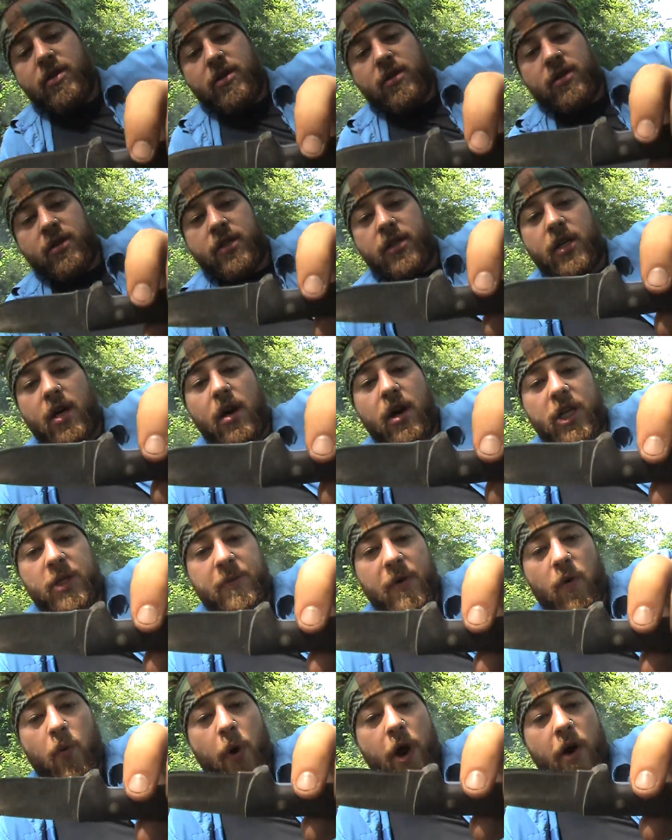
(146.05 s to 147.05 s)
So it's
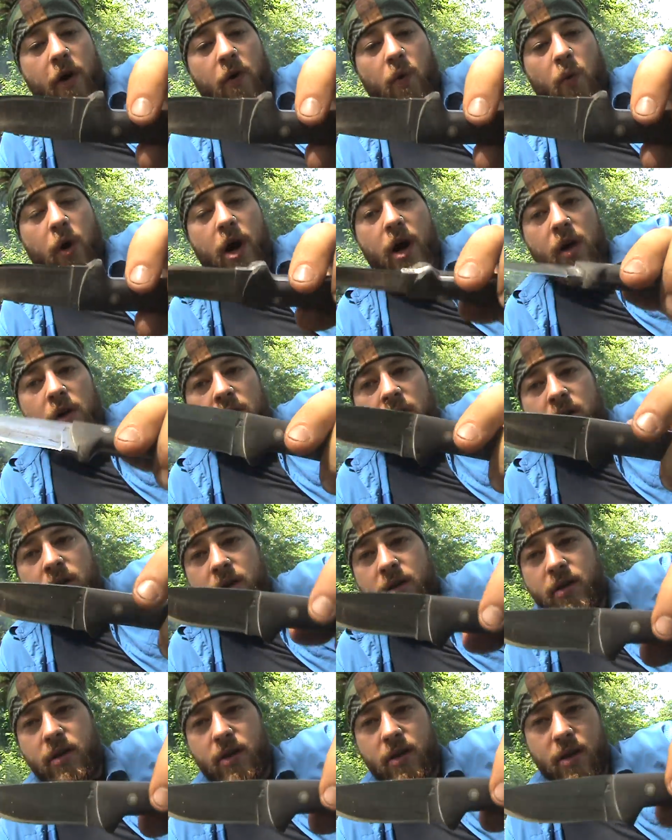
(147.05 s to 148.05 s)
been wearing well.
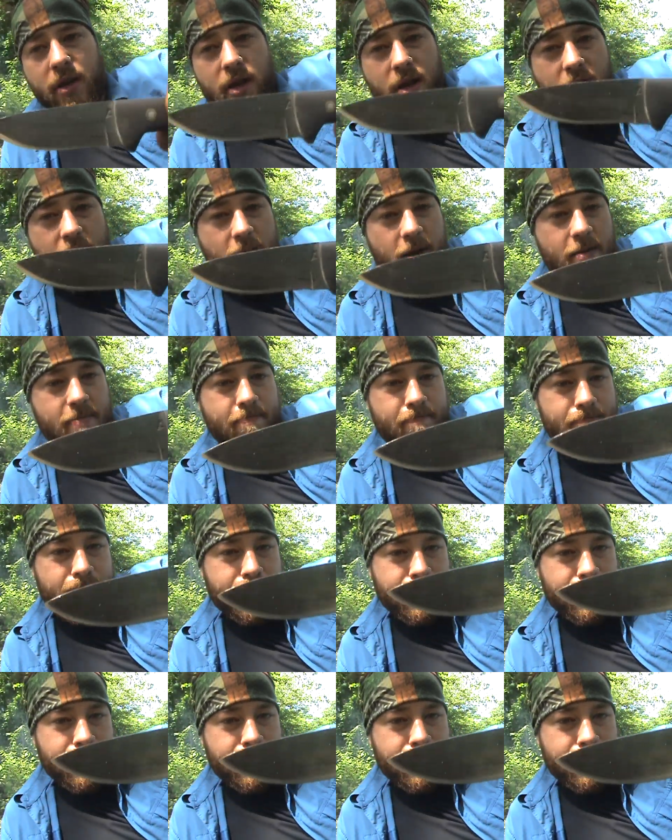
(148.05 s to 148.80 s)
I